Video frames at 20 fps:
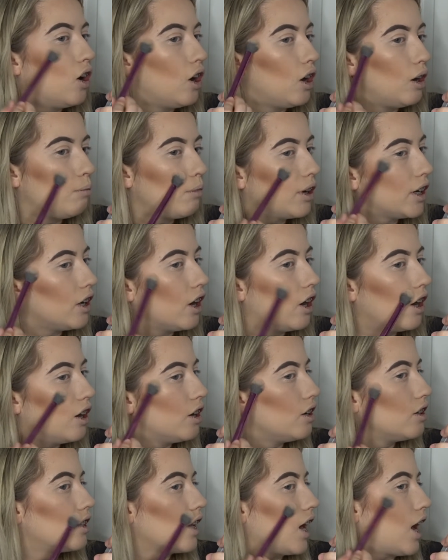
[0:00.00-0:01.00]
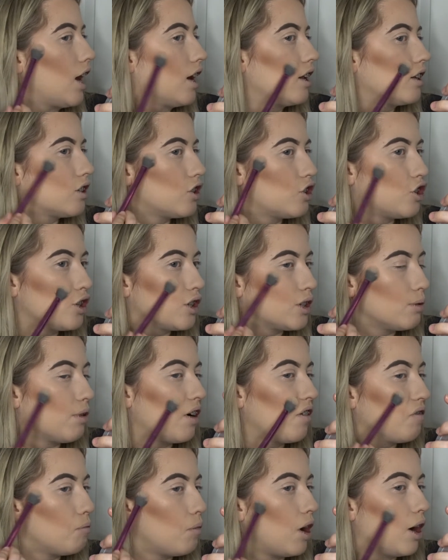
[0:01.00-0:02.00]
on my nose and just
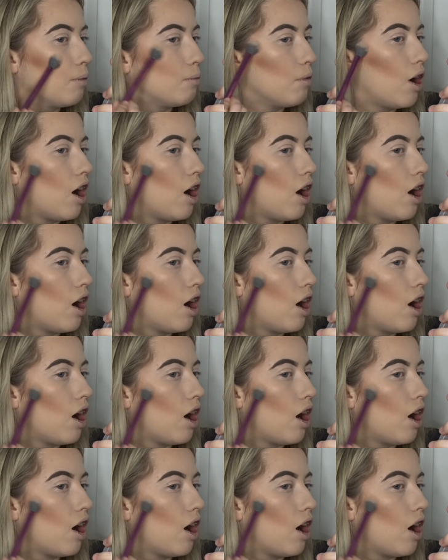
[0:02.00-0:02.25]
above my